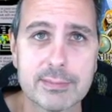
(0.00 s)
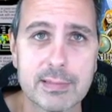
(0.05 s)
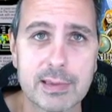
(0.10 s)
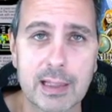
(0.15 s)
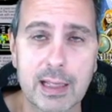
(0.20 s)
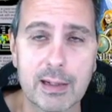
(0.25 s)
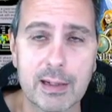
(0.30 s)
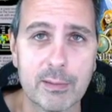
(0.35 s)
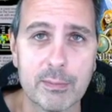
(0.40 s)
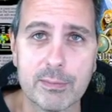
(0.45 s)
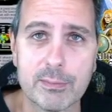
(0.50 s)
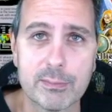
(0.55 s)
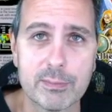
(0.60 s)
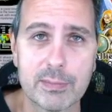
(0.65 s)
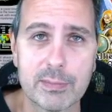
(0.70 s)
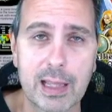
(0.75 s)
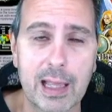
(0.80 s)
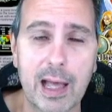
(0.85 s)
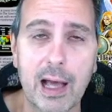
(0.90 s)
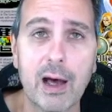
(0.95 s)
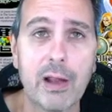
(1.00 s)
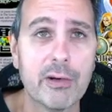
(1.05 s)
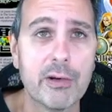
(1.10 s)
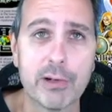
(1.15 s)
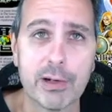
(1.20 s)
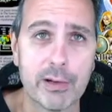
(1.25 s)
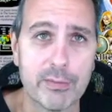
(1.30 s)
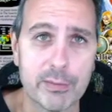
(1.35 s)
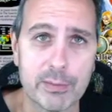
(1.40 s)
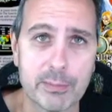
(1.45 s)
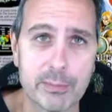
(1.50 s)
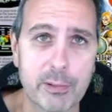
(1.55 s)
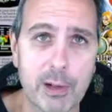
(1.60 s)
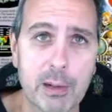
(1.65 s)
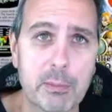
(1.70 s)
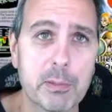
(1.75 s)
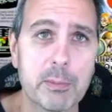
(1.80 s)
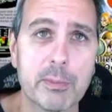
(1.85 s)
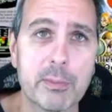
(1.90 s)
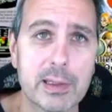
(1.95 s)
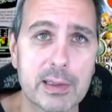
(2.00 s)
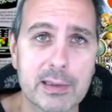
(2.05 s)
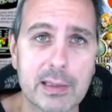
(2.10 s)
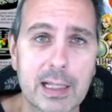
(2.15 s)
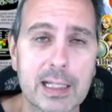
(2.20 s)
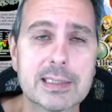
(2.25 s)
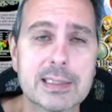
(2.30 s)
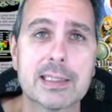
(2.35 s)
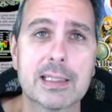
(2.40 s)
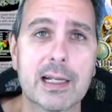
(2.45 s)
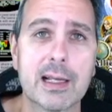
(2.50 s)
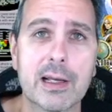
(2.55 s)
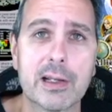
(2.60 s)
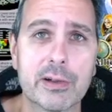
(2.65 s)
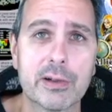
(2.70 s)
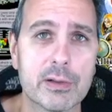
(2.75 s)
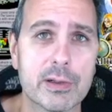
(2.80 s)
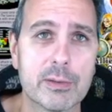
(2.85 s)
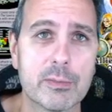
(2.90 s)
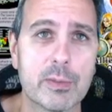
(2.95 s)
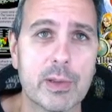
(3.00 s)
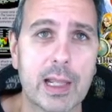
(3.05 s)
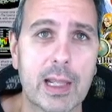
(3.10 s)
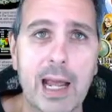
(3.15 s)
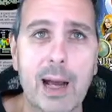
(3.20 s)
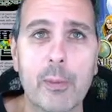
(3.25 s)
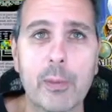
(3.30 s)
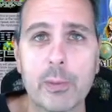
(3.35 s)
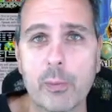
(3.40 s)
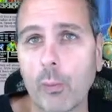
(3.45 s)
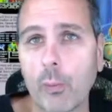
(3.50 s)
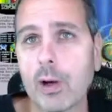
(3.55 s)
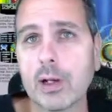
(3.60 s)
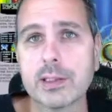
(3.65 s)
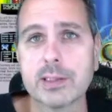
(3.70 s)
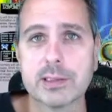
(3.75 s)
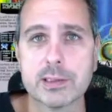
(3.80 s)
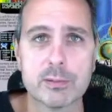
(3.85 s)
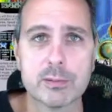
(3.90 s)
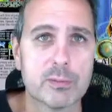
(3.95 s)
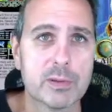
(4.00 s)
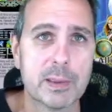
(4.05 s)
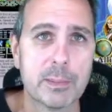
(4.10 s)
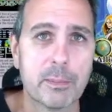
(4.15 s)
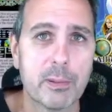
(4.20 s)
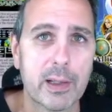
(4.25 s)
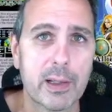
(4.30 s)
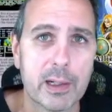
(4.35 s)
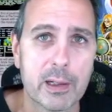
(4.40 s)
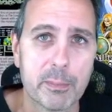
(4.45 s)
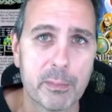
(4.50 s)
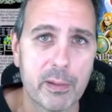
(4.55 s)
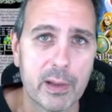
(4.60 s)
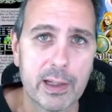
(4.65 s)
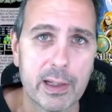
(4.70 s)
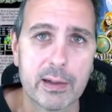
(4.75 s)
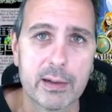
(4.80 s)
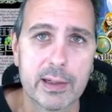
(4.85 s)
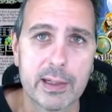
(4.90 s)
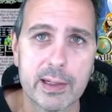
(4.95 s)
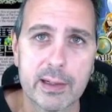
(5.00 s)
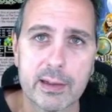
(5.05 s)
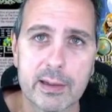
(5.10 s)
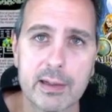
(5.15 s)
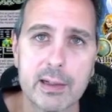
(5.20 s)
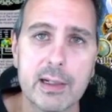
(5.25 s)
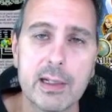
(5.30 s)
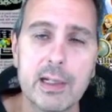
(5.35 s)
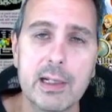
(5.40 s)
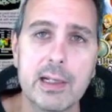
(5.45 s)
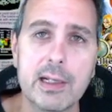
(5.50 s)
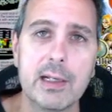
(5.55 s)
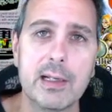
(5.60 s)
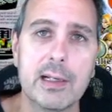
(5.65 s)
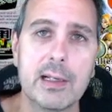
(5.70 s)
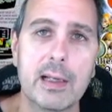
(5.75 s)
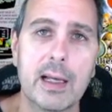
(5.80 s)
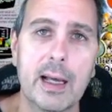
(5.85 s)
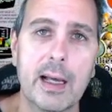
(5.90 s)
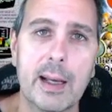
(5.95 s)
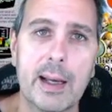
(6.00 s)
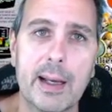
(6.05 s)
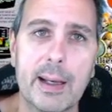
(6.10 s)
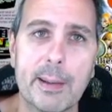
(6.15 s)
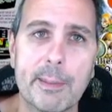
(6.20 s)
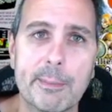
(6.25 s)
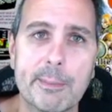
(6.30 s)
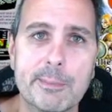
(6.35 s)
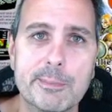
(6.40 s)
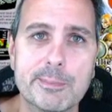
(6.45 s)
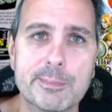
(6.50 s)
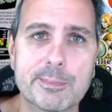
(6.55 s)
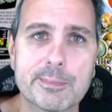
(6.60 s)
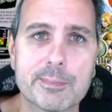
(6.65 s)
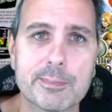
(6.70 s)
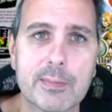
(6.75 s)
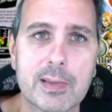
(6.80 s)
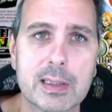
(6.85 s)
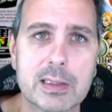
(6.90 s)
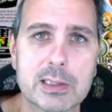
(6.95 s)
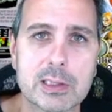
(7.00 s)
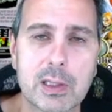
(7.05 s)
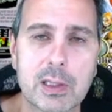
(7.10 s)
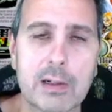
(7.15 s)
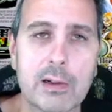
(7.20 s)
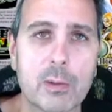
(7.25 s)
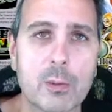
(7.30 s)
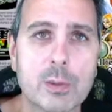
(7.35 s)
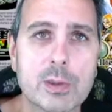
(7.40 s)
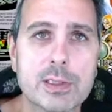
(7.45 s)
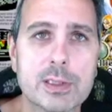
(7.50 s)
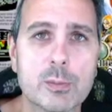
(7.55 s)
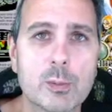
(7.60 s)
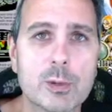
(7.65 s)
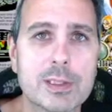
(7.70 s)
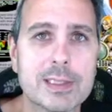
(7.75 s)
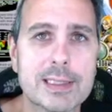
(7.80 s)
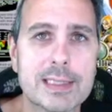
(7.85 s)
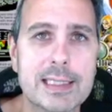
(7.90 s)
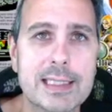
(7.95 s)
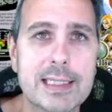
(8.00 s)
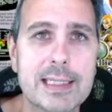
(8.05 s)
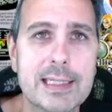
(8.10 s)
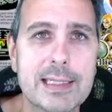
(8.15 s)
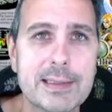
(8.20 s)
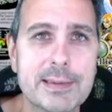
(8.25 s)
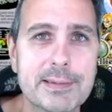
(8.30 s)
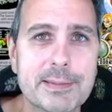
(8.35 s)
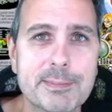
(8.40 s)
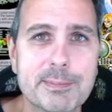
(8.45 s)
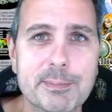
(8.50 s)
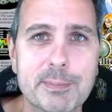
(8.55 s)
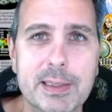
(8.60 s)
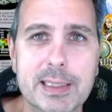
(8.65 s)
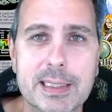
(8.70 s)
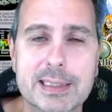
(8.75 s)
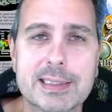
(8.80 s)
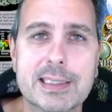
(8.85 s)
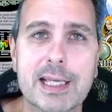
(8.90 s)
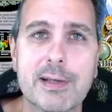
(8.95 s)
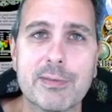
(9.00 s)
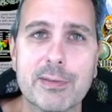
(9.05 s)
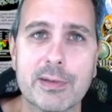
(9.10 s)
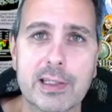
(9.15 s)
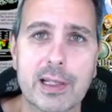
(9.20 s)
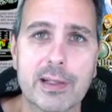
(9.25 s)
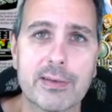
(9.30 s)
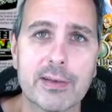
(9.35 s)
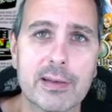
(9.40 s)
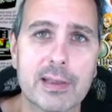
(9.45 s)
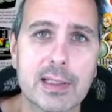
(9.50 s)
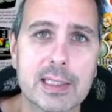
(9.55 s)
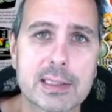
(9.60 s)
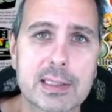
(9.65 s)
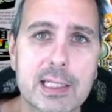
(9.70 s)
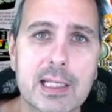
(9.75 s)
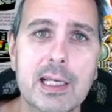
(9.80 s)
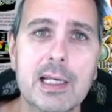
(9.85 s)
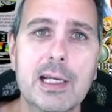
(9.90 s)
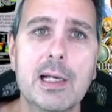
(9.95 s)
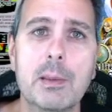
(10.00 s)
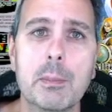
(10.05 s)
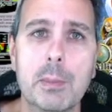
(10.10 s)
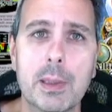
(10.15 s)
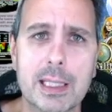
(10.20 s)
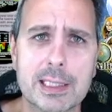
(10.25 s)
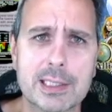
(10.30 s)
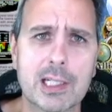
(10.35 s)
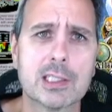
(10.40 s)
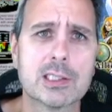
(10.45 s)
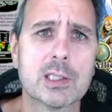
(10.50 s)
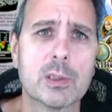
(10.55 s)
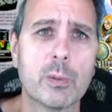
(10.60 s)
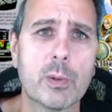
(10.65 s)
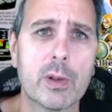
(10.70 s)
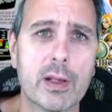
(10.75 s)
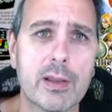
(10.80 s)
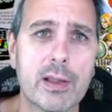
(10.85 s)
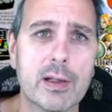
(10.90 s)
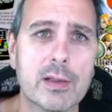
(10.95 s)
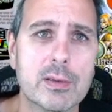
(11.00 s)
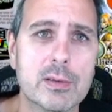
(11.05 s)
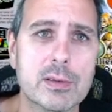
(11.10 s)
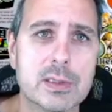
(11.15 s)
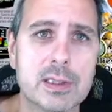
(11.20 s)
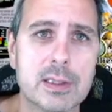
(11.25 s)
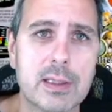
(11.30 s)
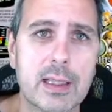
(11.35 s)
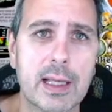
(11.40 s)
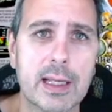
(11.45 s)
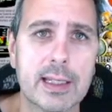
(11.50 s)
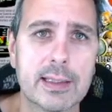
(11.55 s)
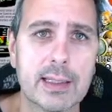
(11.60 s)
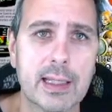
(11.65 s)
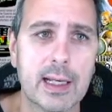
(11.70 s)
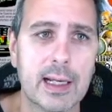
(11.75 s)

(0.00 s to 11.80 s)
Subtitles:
I don't know, 100 of them, probably less than 100 that I would want to replay or play on here. Um, so I don't know. We'll see, but it's definitely on the list. But that's also one of those that.